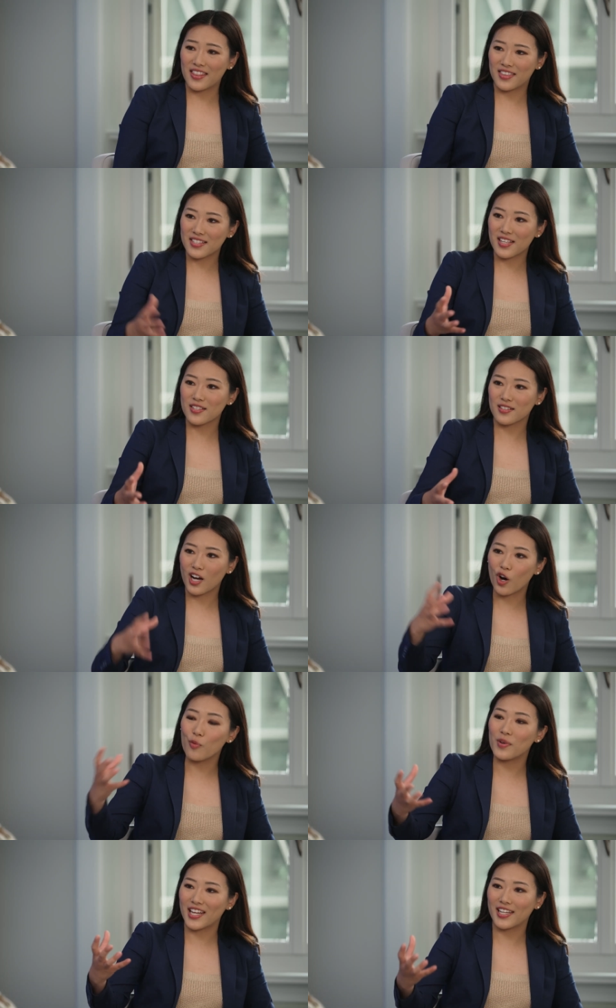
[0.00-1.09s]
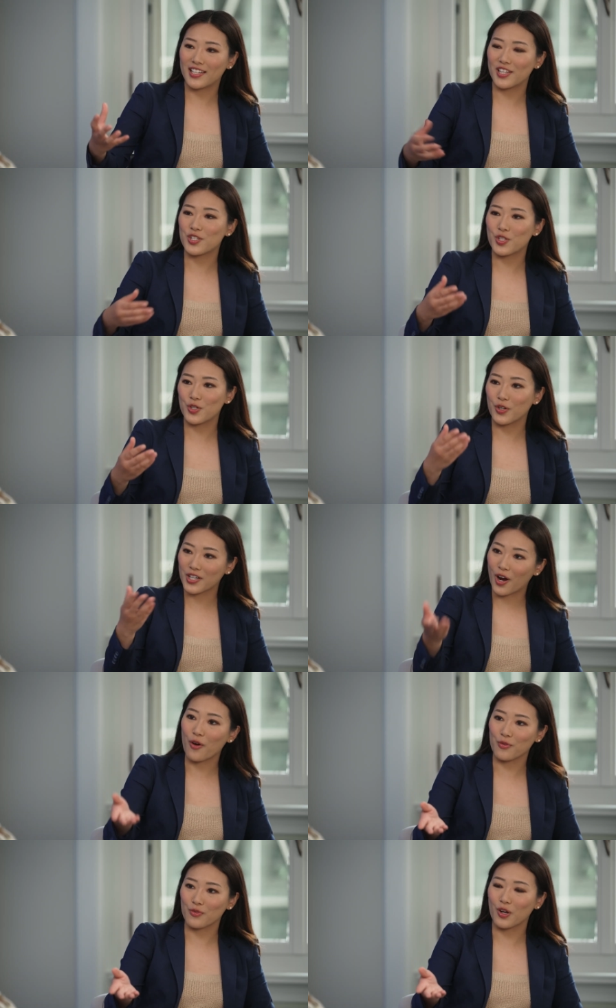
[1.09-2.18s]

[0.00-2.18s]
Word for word: And this has culminated into your current